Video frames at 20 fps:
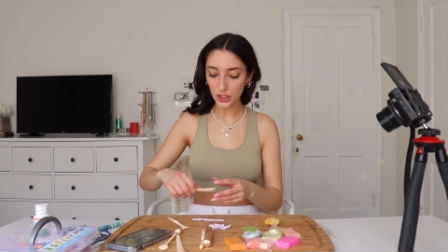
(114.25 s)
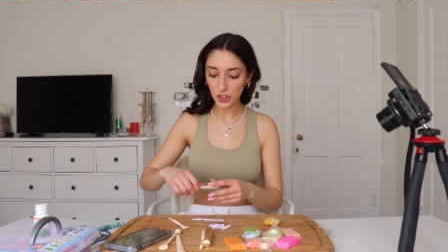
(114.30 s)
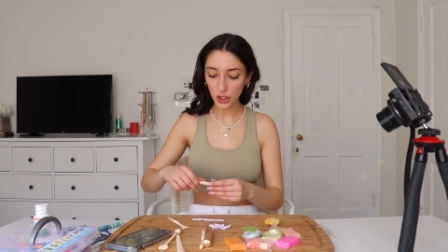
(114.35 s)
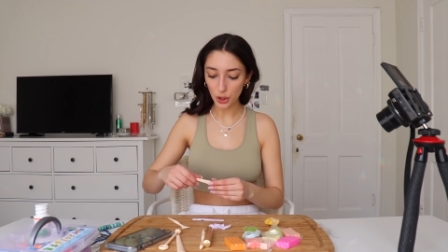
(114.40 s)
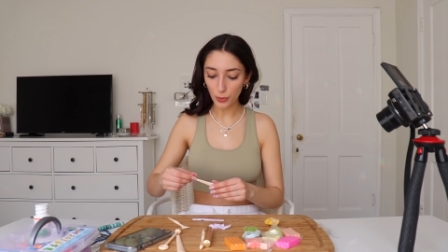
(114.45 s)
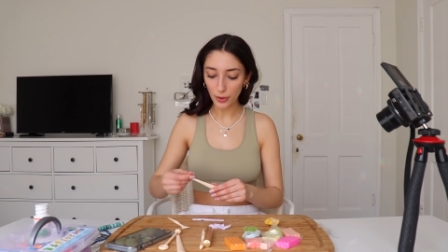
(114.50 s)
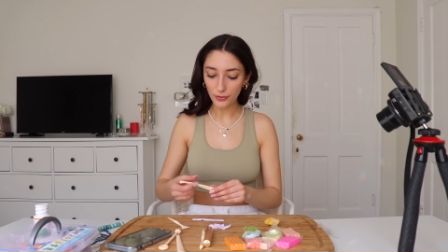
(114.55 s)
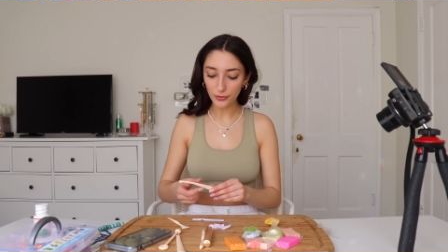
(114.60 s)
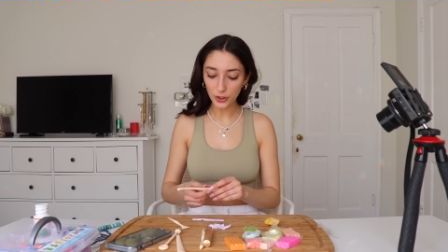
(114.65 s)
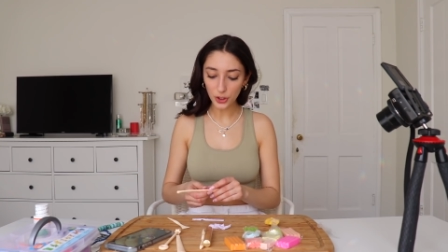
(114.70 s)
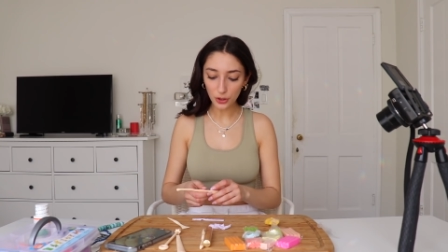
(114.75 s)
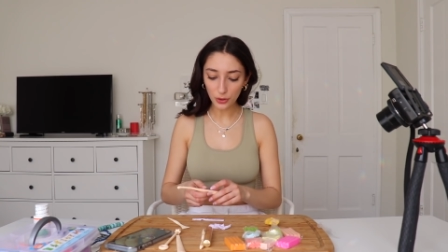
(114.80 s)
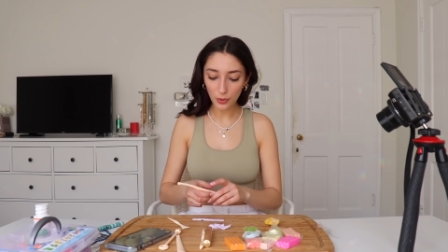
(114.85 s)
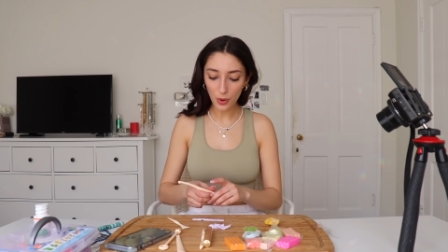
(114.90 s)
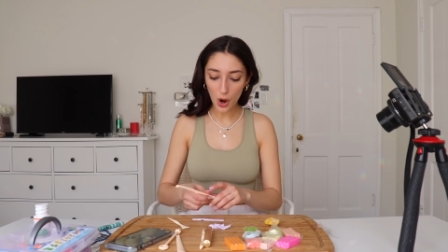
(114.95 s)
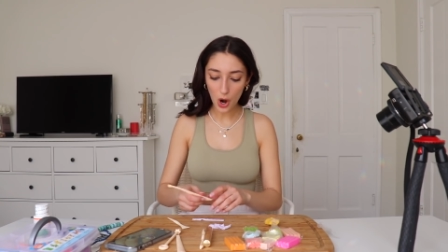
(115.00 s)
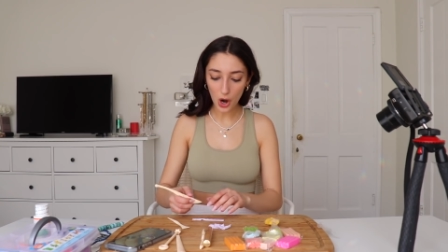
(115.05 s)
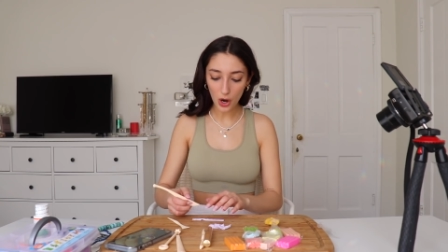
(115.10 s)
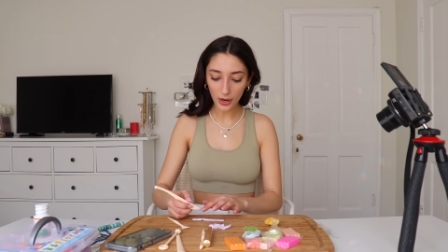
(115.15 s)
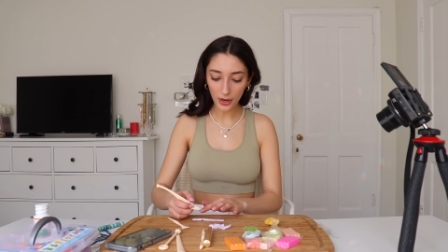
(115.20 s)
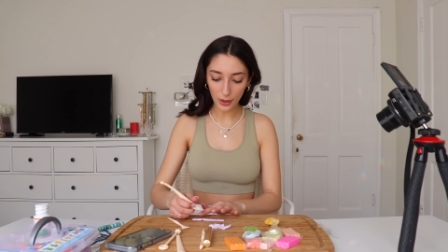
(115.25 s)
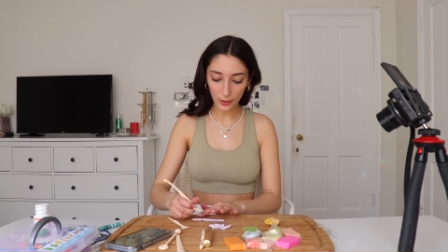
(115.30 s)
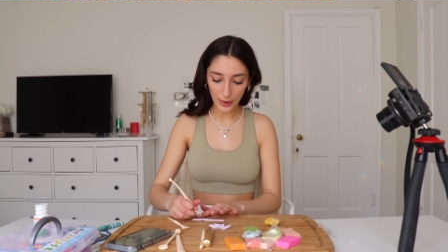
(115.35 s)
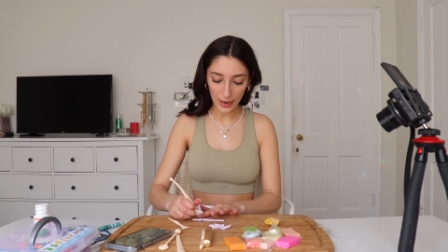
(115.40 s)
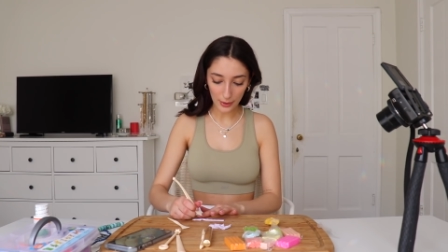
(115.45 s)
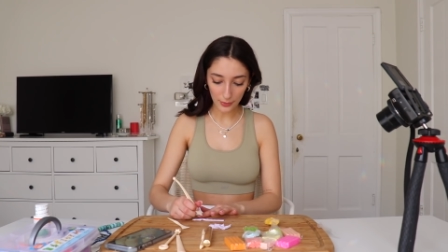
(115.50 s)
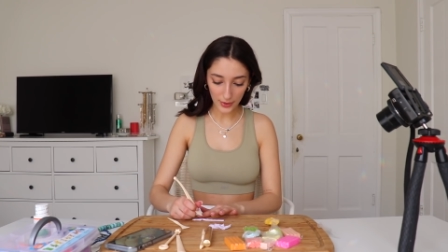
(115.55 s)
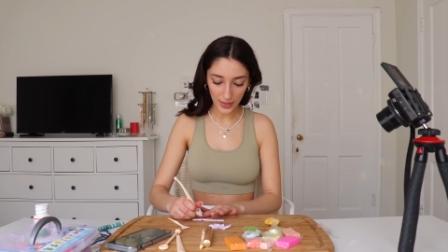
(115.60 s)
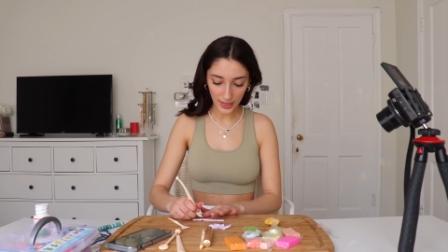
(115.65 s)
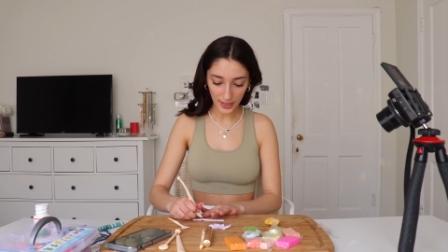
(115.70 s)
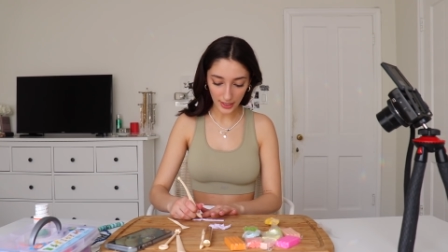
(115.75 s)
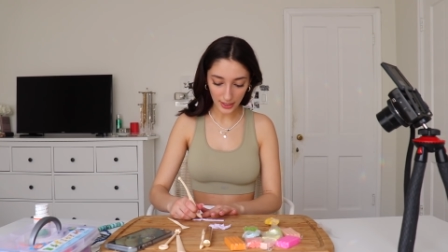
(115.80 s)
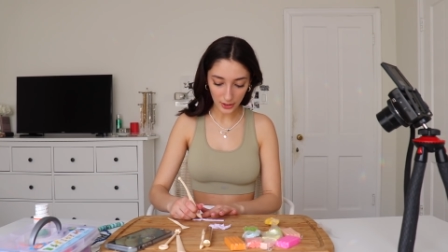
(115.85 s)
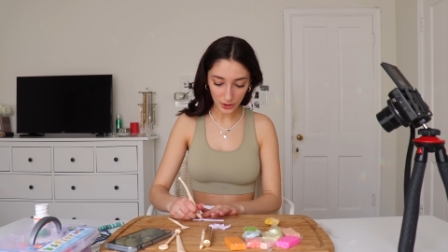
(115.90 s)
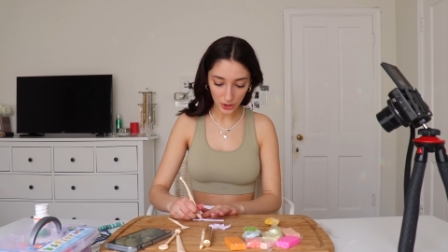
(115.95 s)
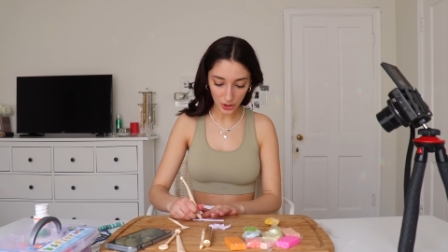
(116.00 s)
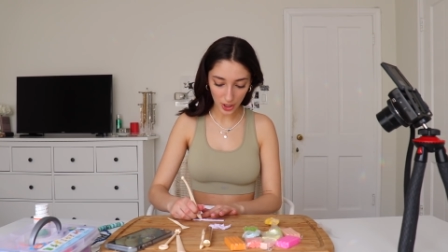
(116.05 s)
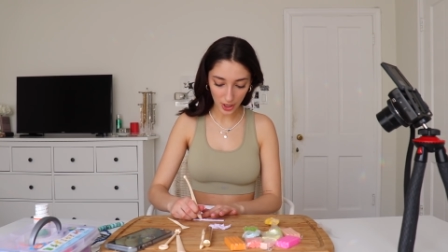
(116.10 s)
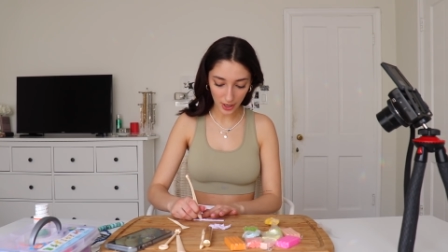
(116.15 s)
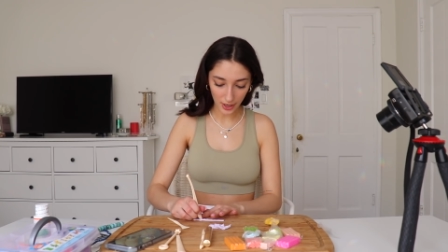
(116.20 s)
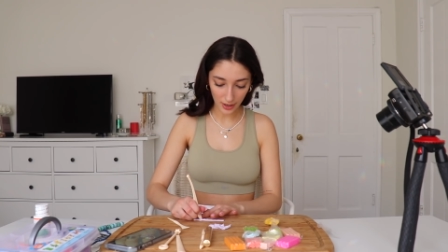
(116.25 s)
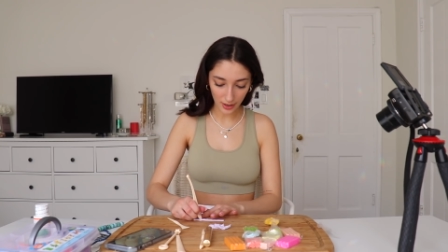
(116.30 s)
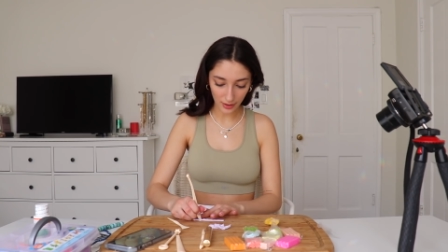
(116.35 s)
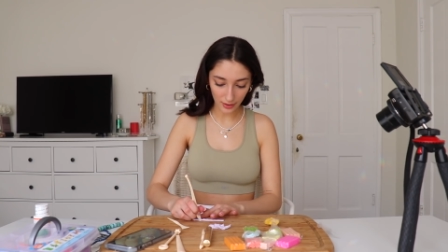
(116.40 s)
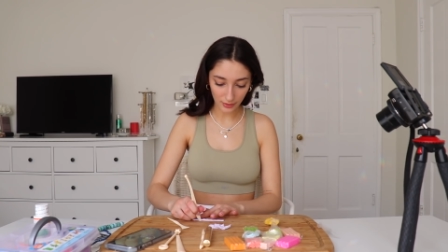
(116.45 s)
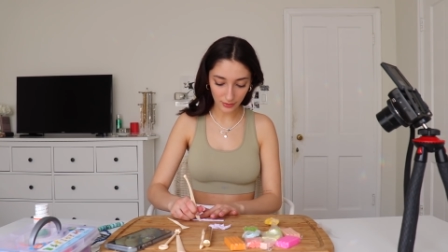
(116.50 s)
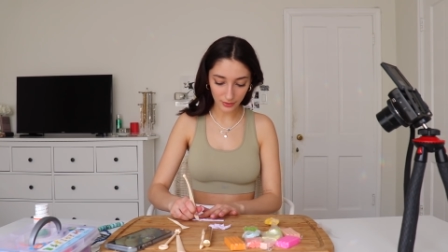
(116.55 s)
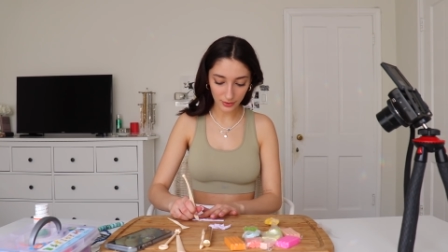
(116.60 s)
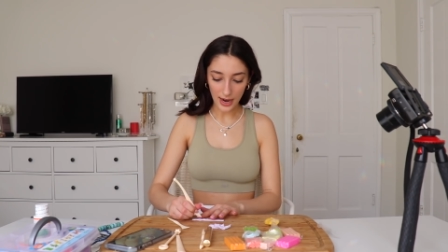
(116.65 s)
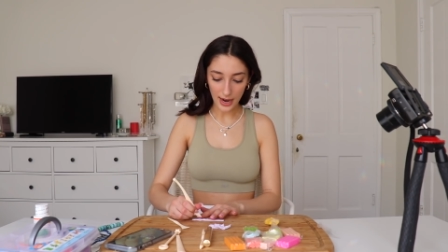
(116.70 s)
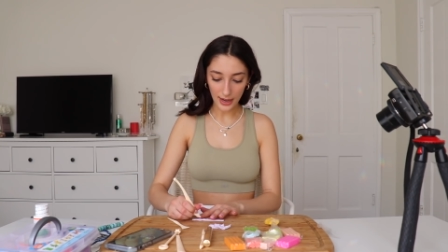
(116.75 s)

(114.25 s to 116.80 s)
So if you are around the age of,